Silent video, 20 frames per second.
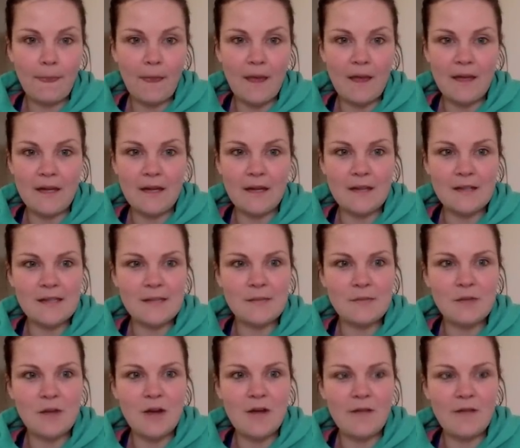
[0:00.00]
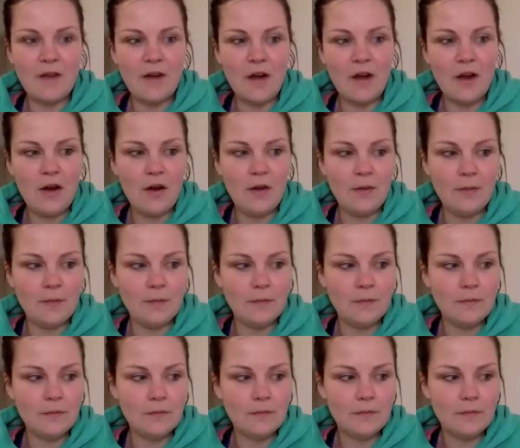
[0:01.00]
and then as I'm driving home,
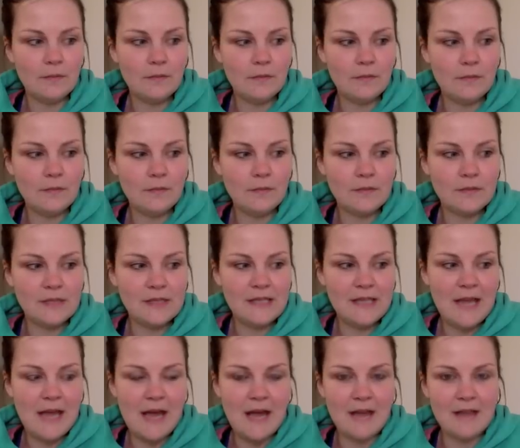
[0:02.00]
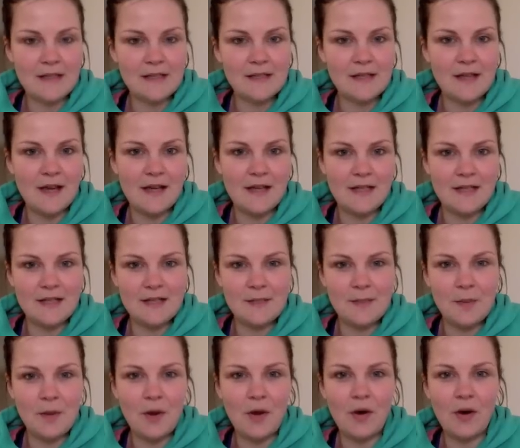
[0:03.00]
today I decided to
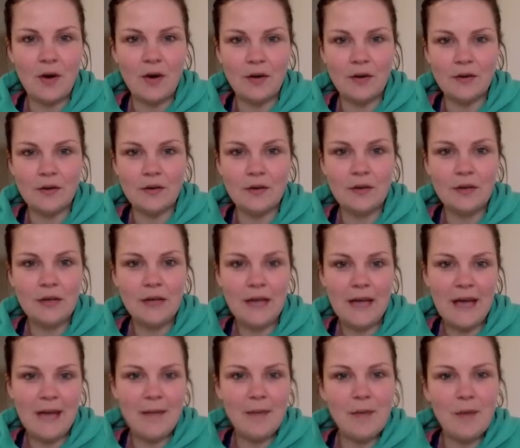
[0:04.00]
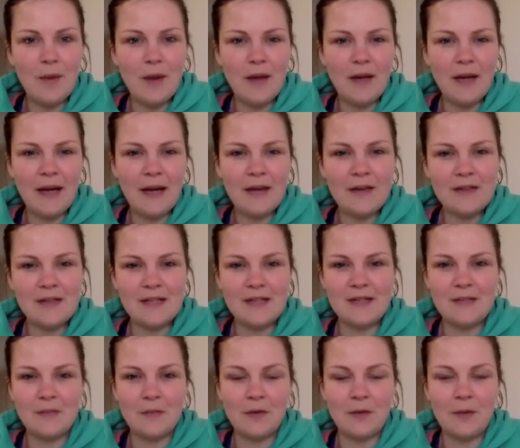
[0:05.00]
put on Amy Winehouse. I
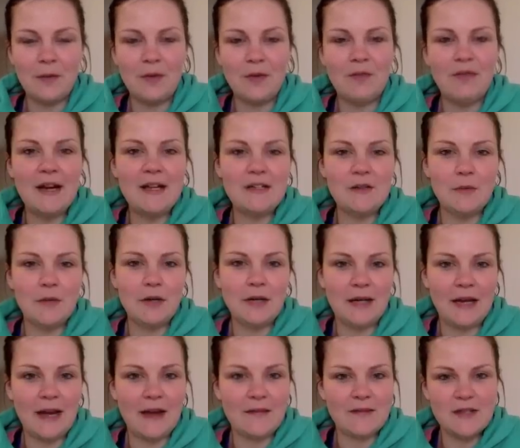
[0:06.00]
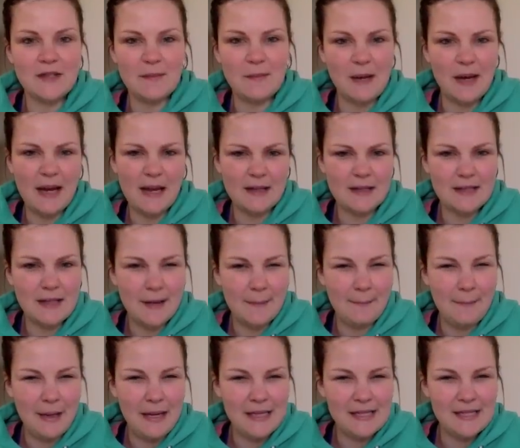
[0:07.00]
didn't want to put the radio on and have somebody else
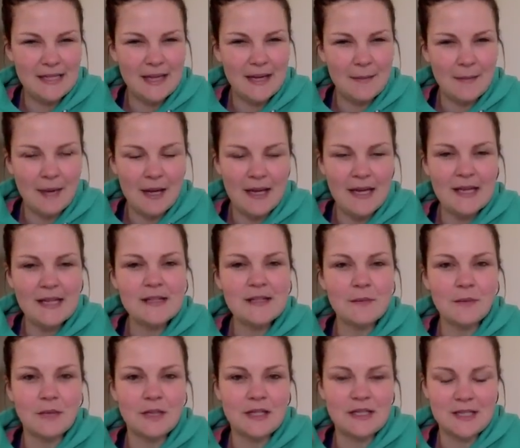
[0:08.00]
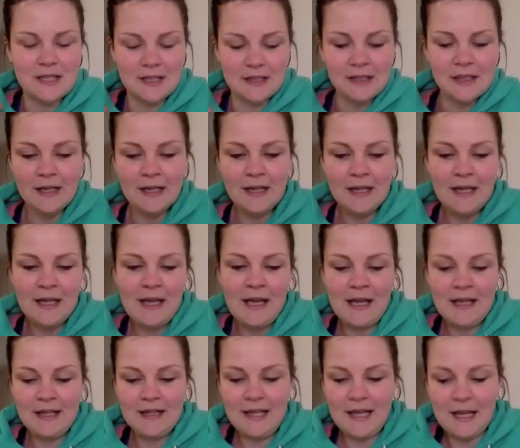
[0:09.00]
like blasting in my ears. I wanted to
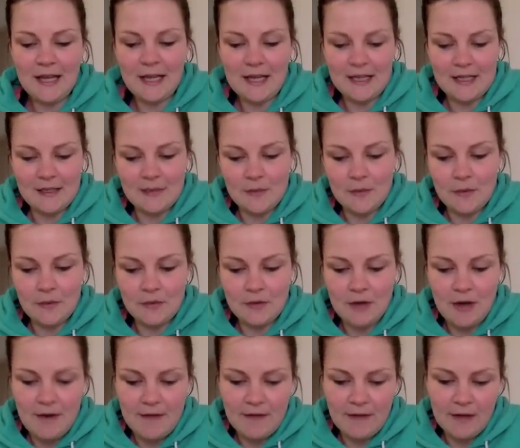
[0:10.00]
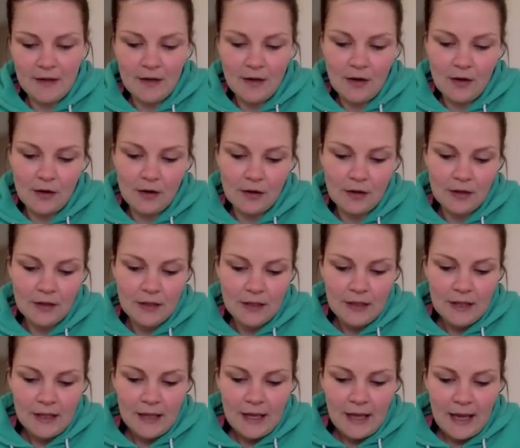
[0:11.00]
think as we were driving along.
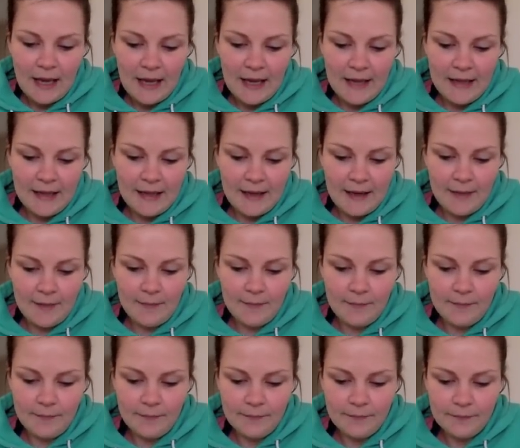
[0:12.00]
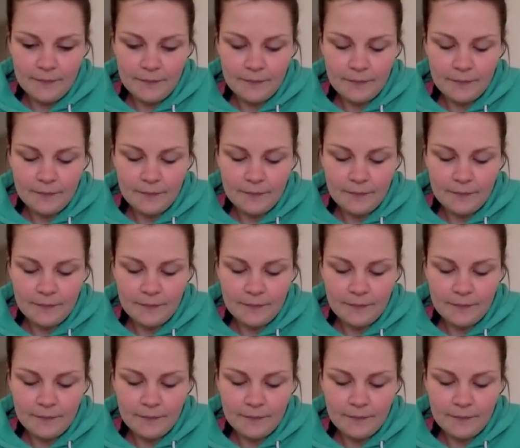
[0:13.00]
And